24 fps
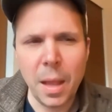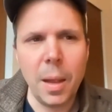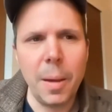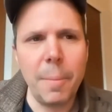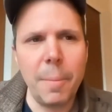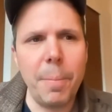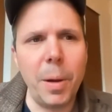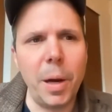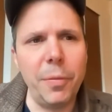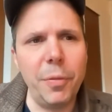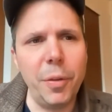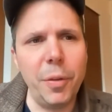
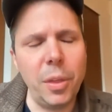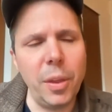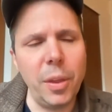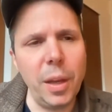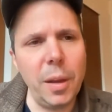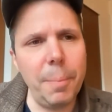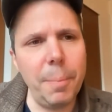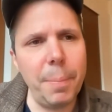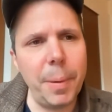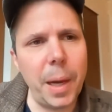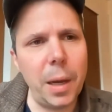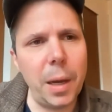But if you think
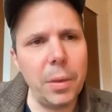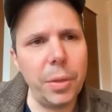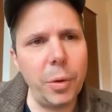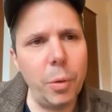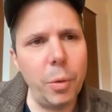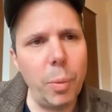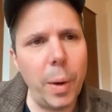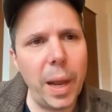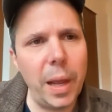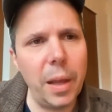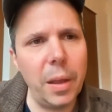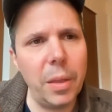about the
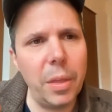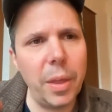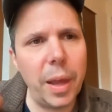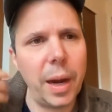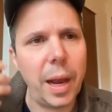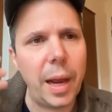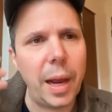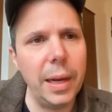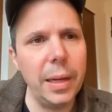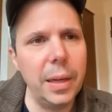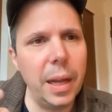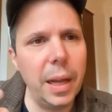way that
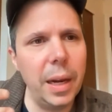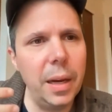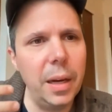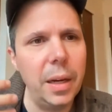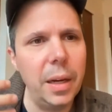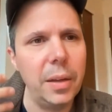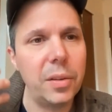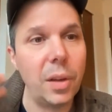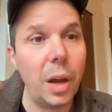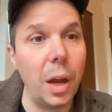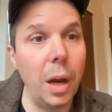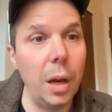
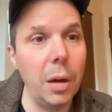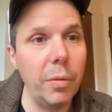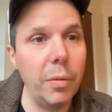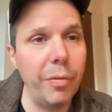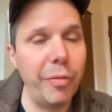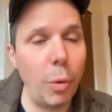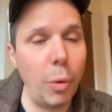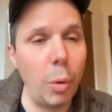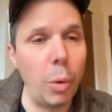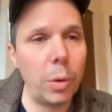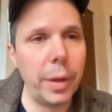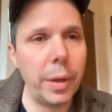identities
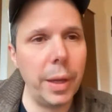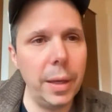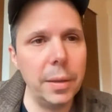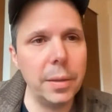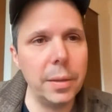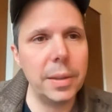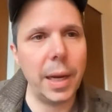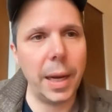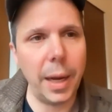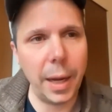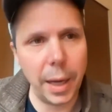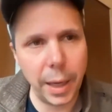unfold in
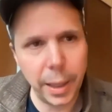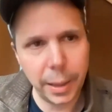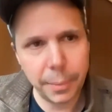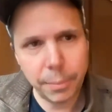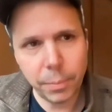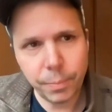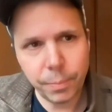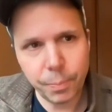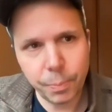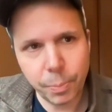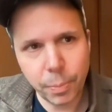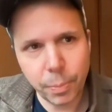
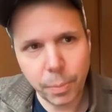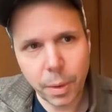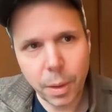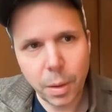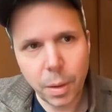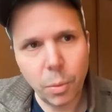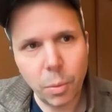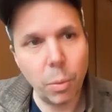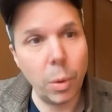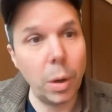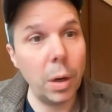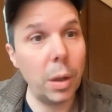time,
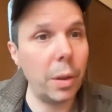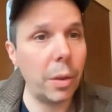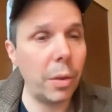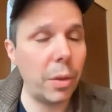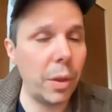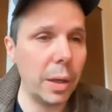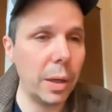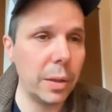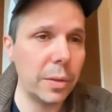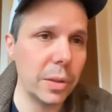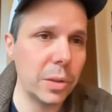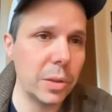one of the
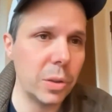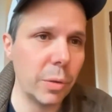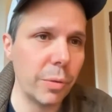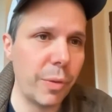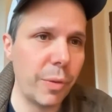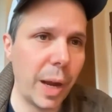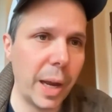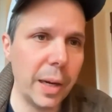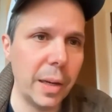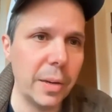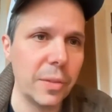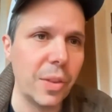things that you'll
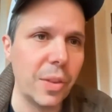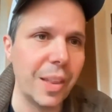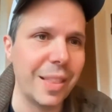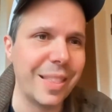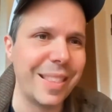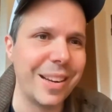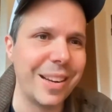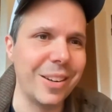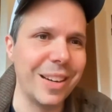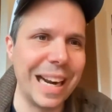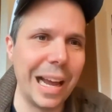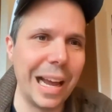find is that
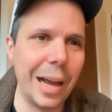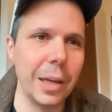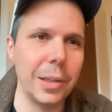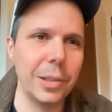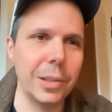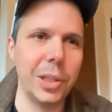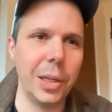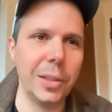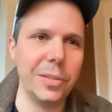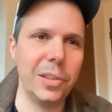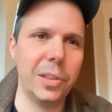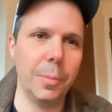they're not
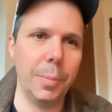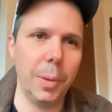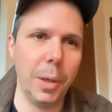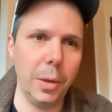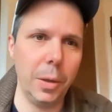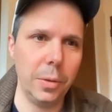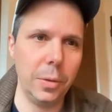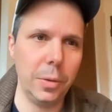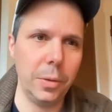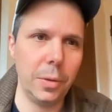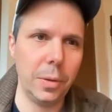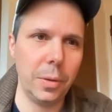
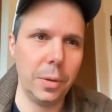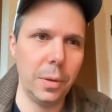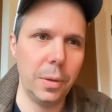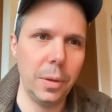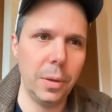juxtaposed.